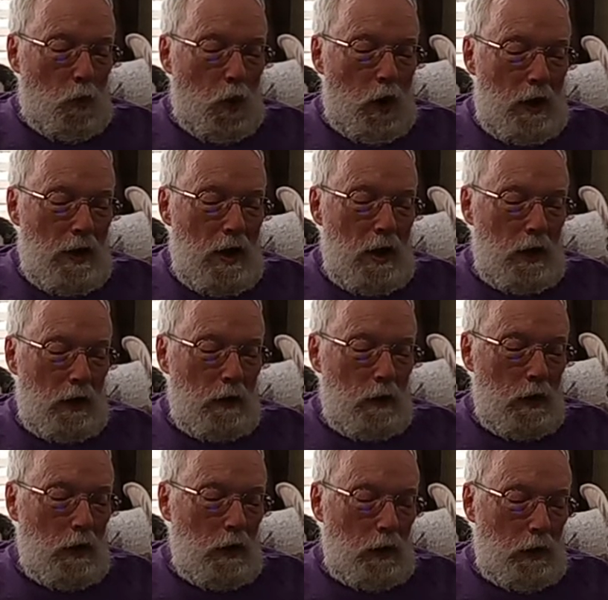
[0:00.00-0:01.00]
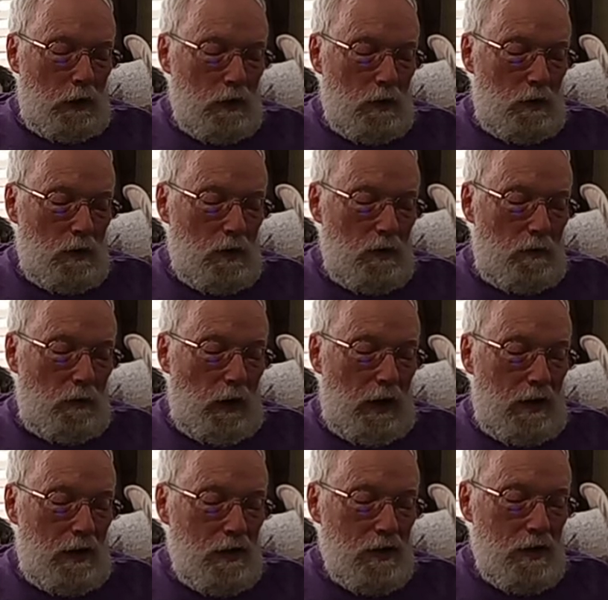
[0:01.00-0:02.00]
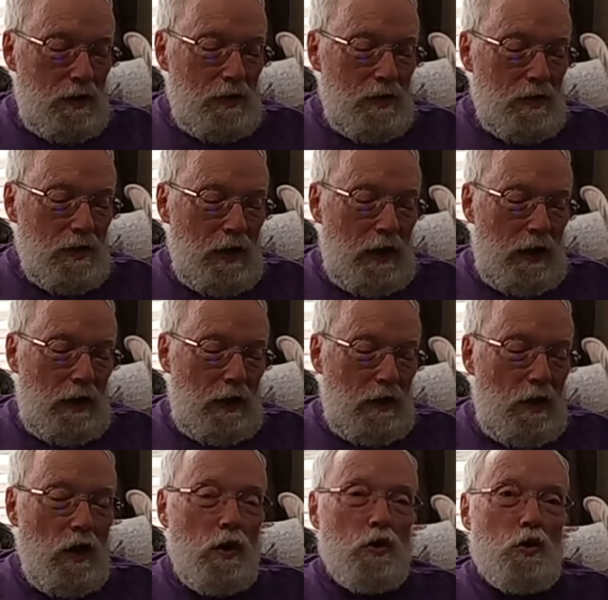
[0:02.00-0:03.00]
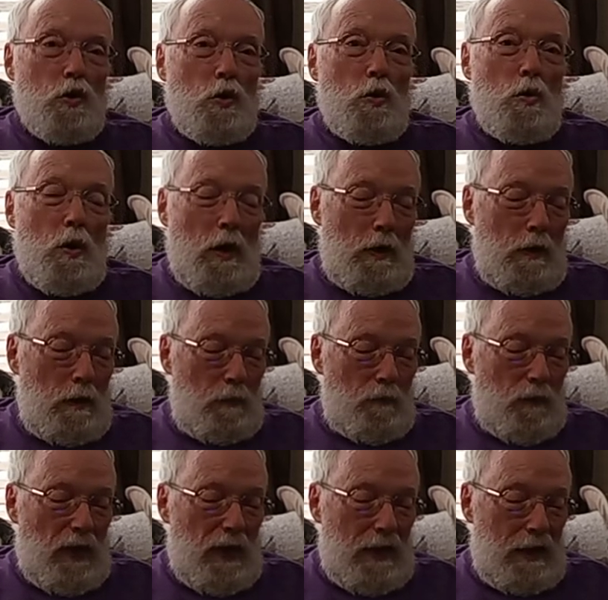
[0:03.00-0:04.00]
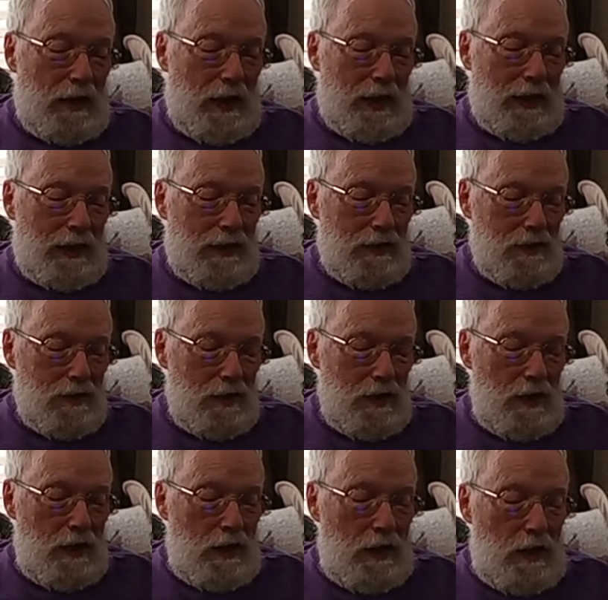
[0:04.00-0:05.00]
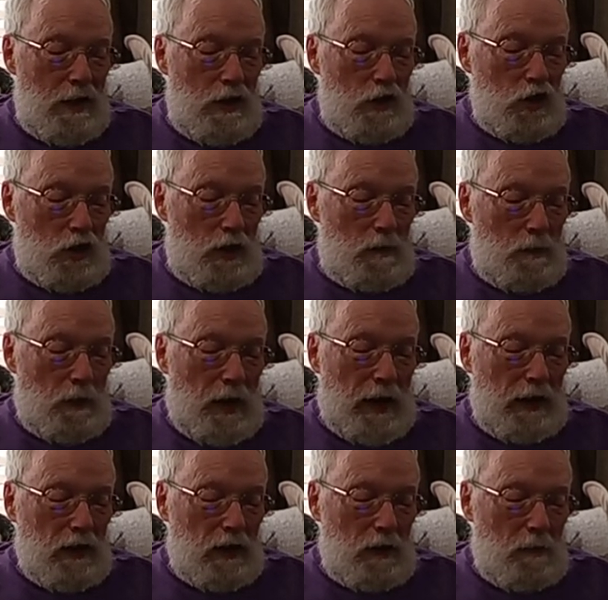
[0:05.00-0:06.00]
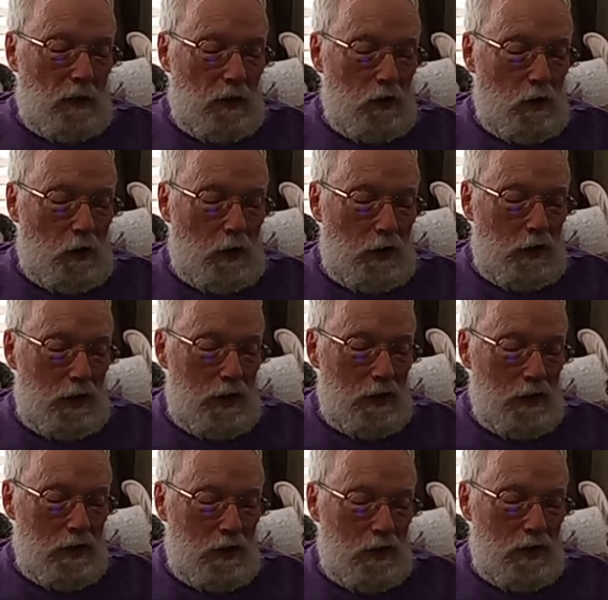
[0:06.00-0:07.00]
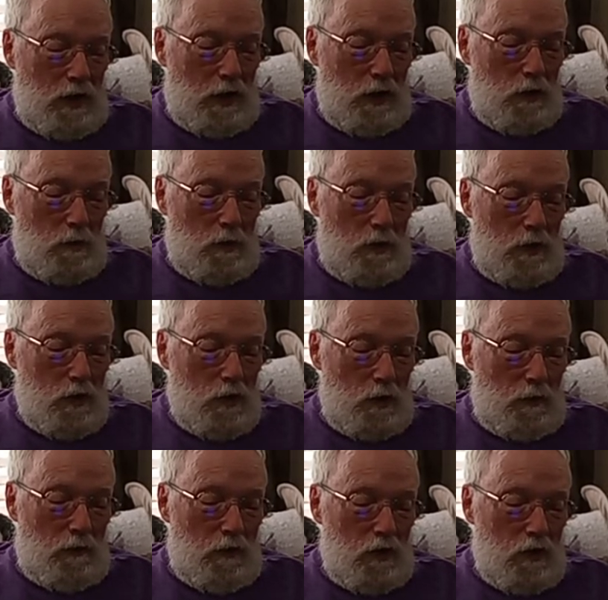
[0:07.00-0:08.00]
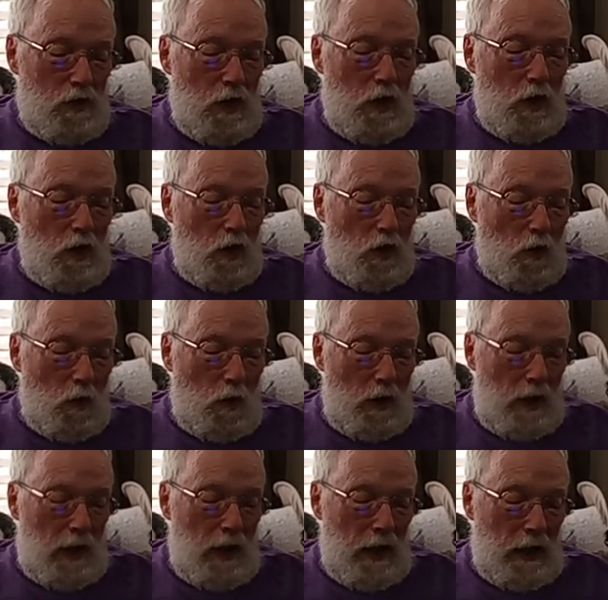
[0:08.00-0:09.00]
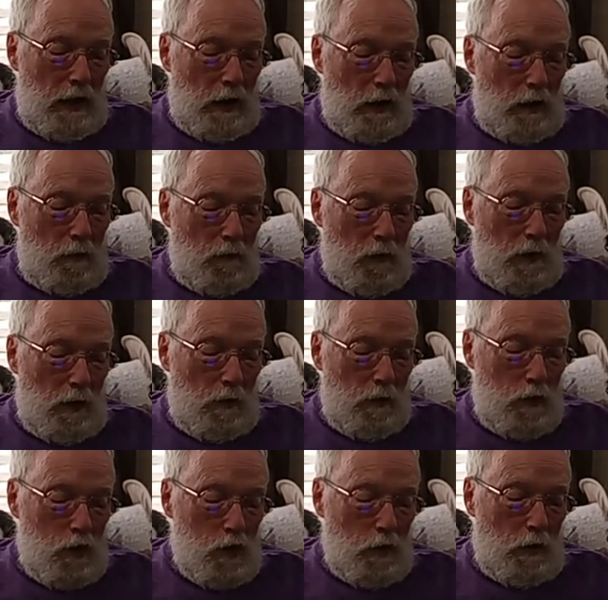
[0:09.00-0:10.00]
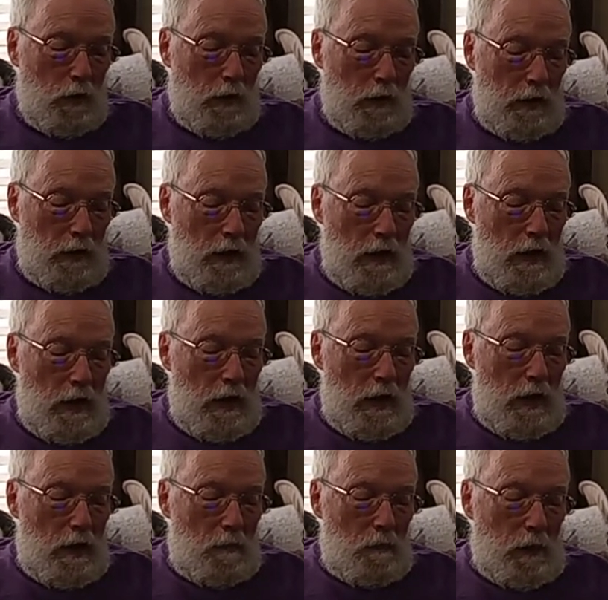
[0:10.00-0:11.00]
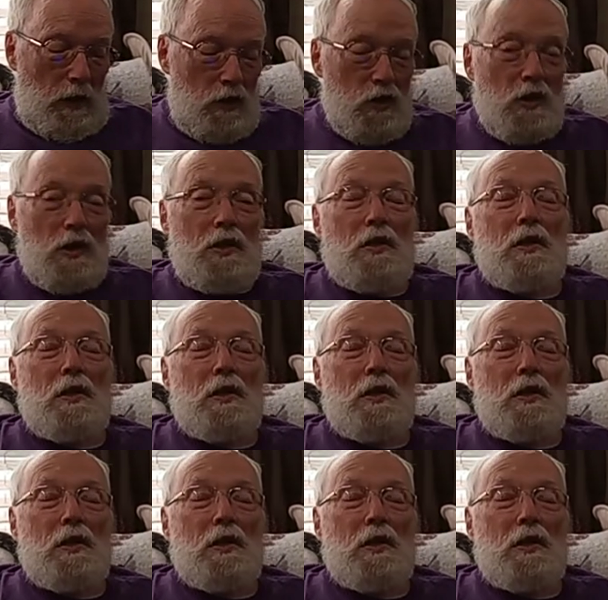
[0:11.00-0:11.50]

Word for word: 100 clusters of raisins, and 200 fig cakes. She packed them on donkeys and said to her servants, Go on ahead, I'll follow you shortly. But she